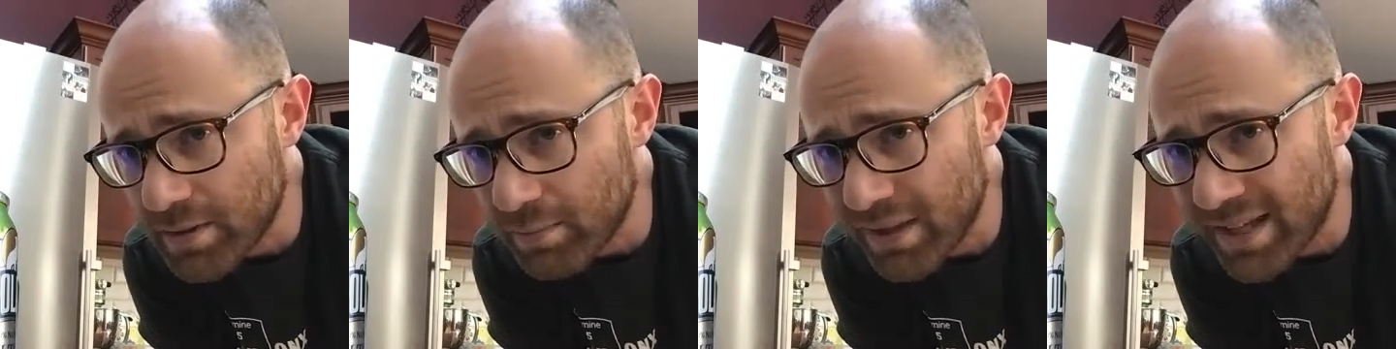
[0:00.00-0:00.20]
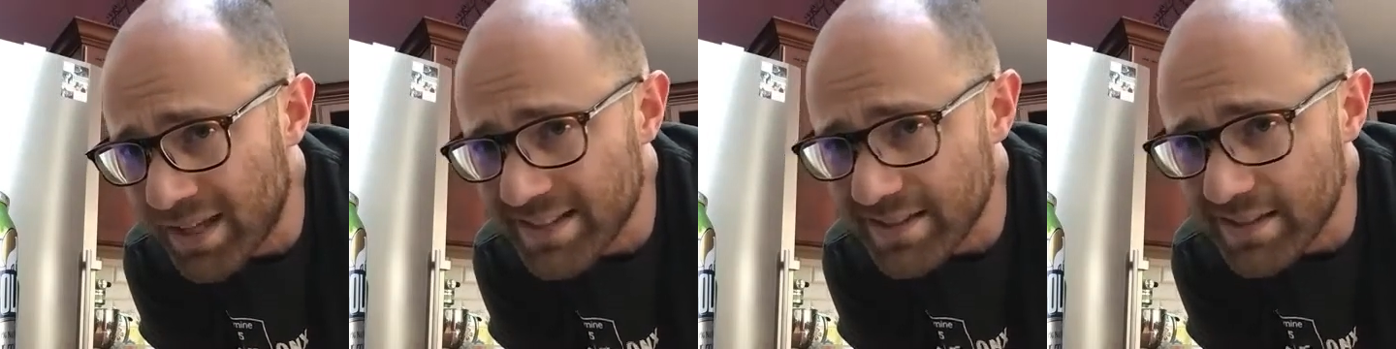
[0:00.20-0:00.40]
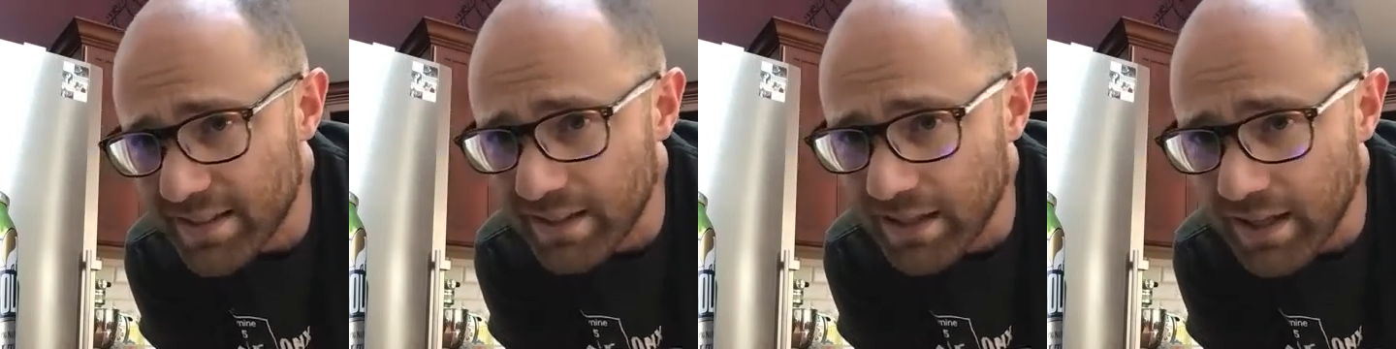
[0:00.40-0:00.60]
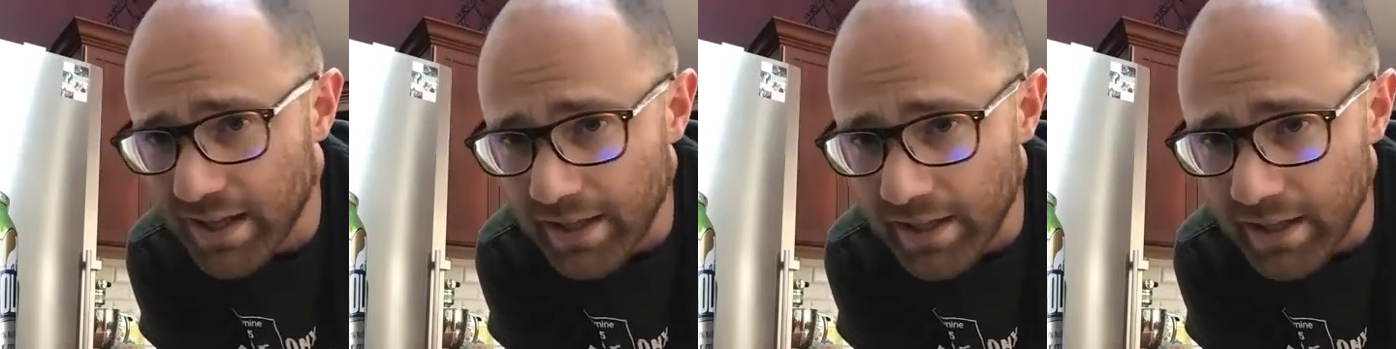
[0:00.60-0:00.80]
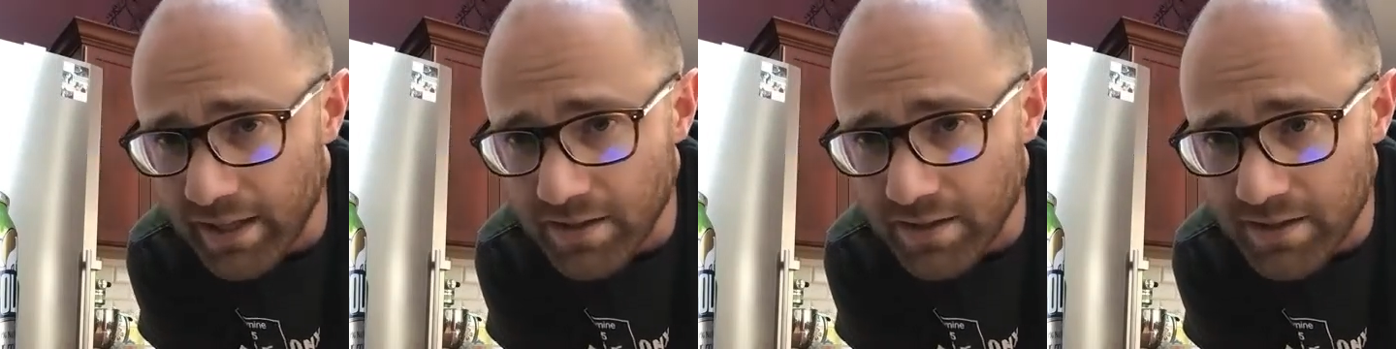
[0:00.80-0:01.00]
plastic
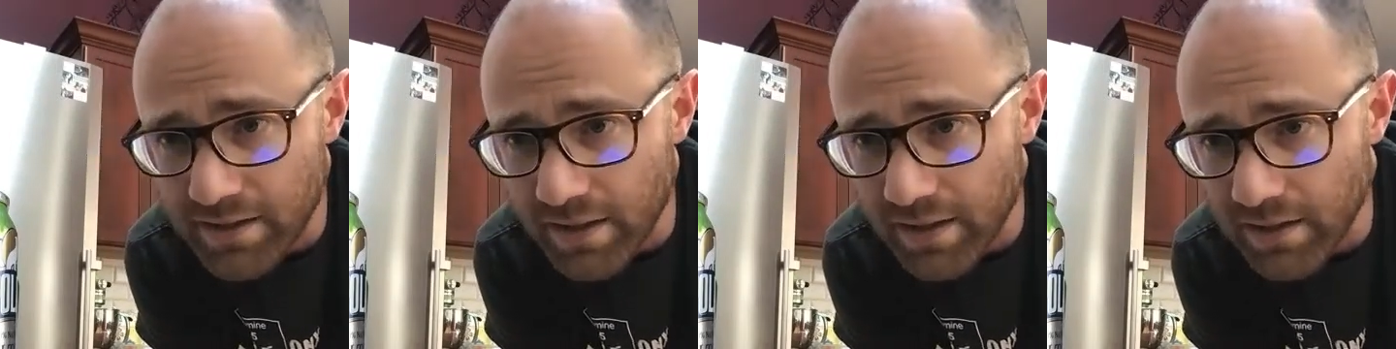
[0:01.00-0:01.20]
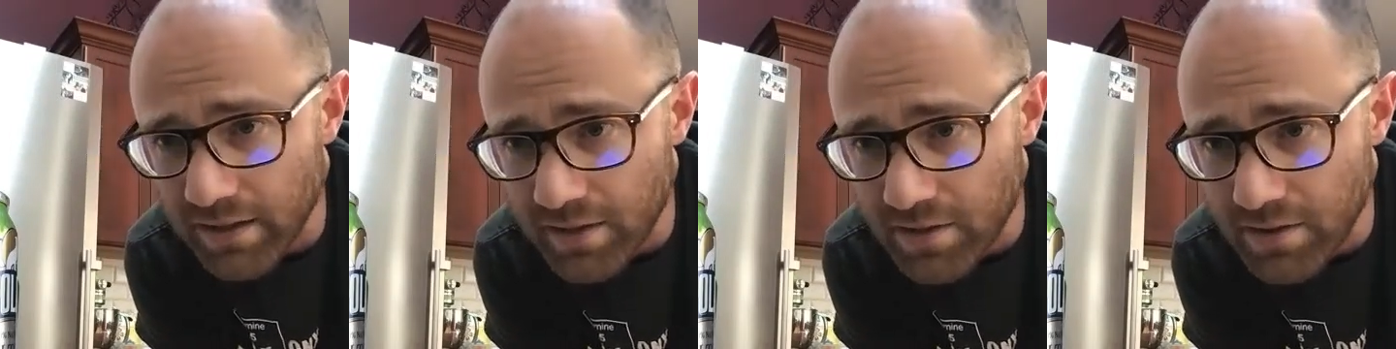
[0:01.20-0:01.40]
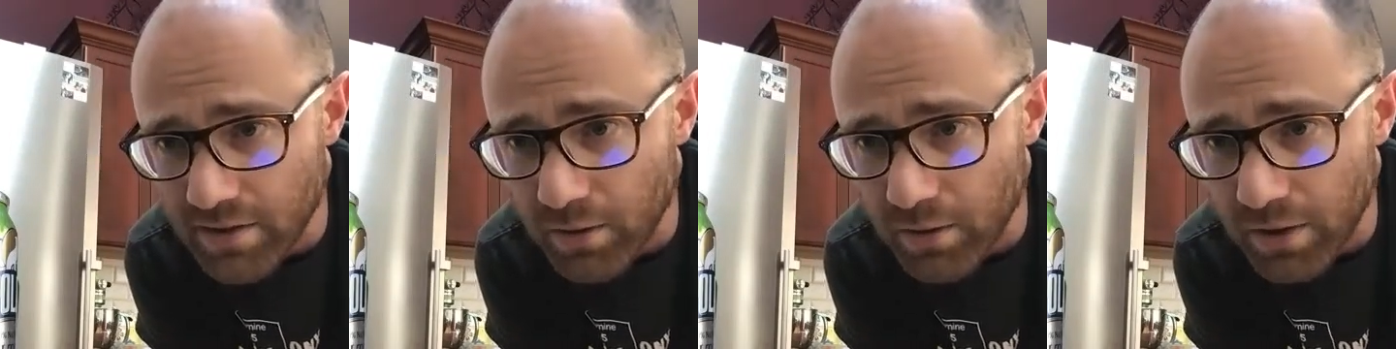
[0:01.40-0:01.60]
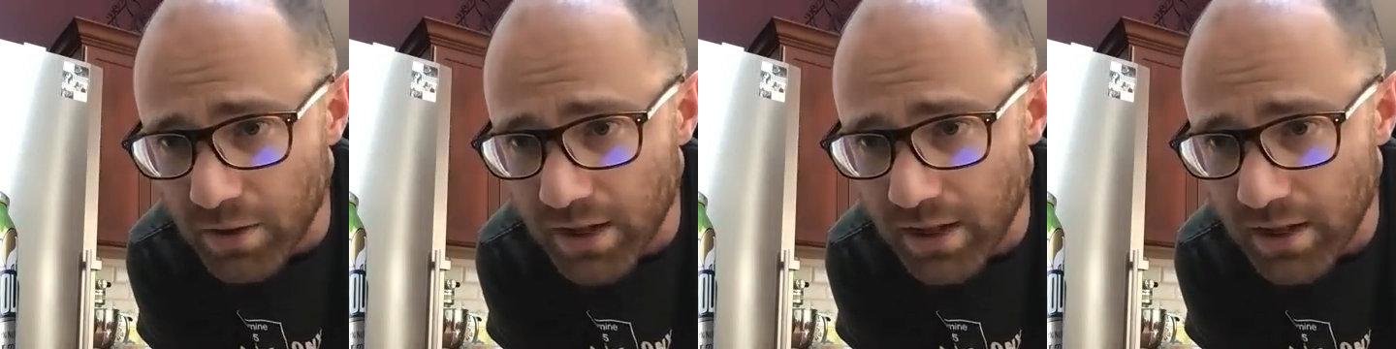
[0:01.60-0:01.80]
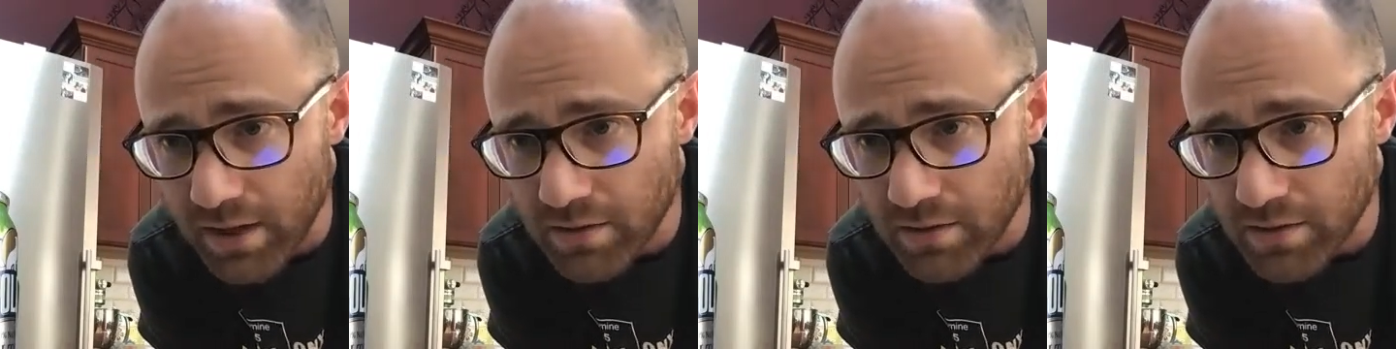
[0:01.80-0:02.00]
lining inside these soda
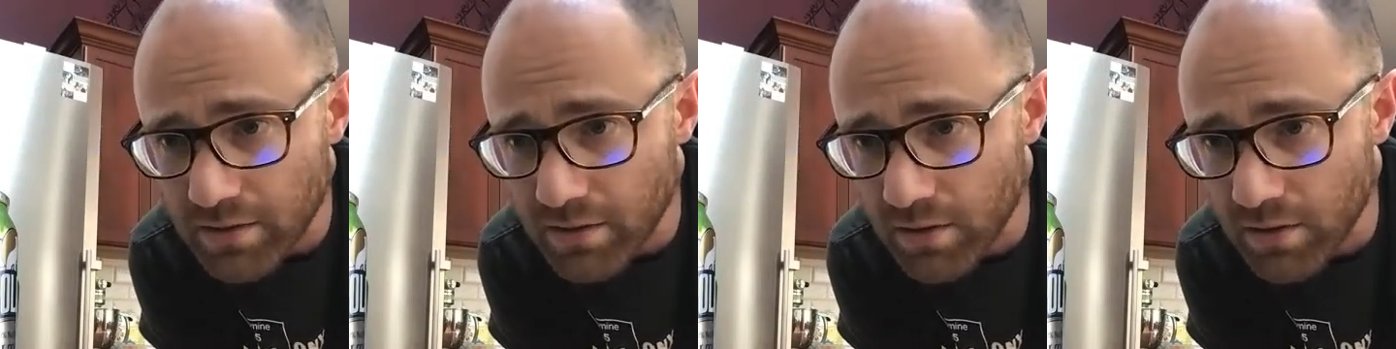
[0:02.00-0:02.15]
cans,